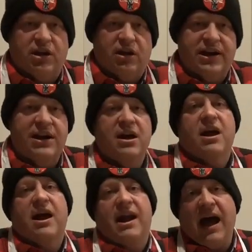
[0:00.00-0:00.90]
chili,
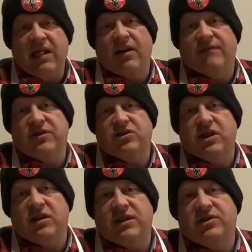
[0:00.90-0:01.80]
and I love this
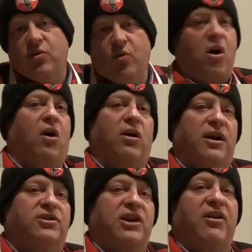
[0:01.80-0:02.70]
chili. So we're all going
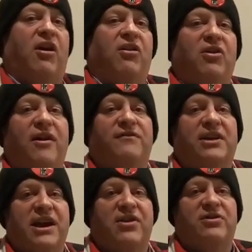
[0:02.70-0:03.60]
to share our love
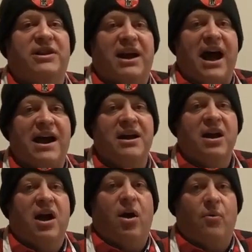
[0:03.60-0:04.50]
together tonight
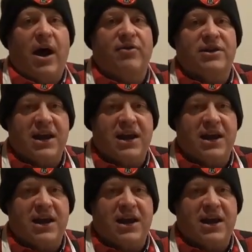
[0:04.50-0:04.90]
around the